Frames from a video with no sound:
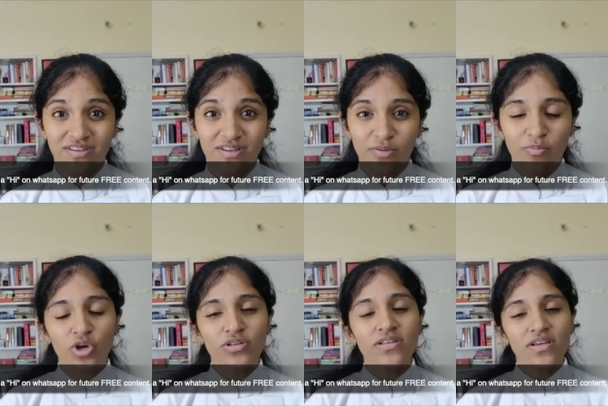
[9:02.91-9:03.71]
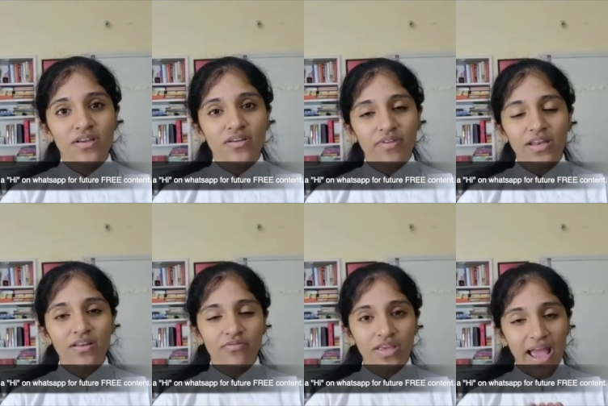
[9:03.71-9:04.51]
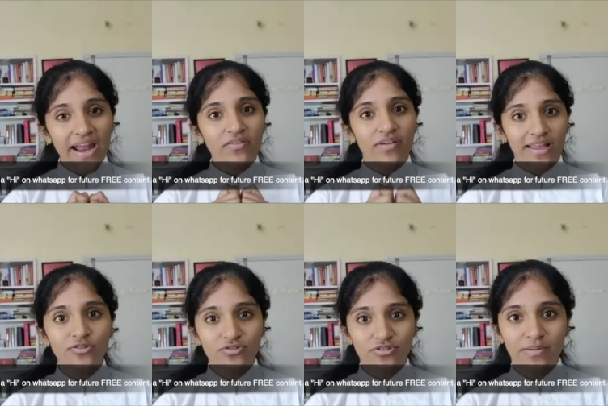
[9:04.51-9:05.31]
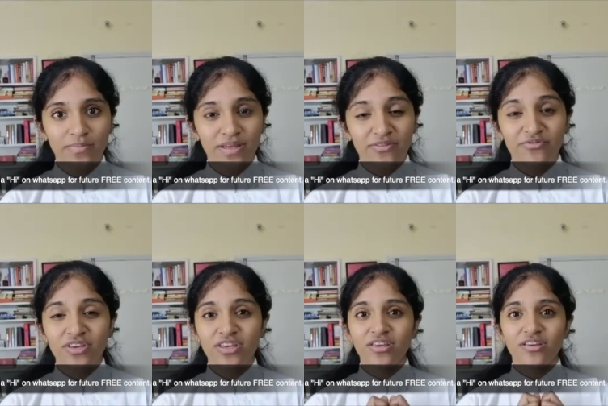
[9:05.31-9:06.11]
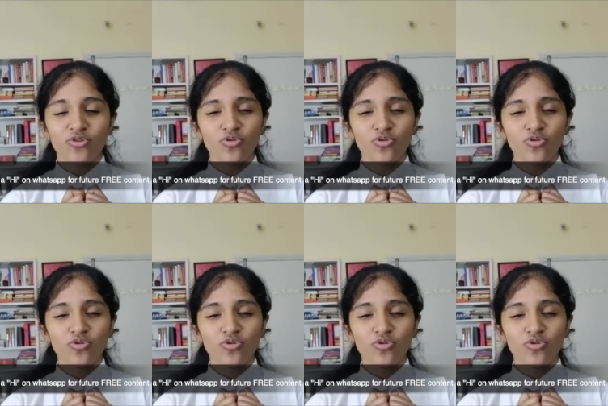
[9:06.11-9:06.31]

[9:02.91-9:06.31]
Because when we add value to them, we,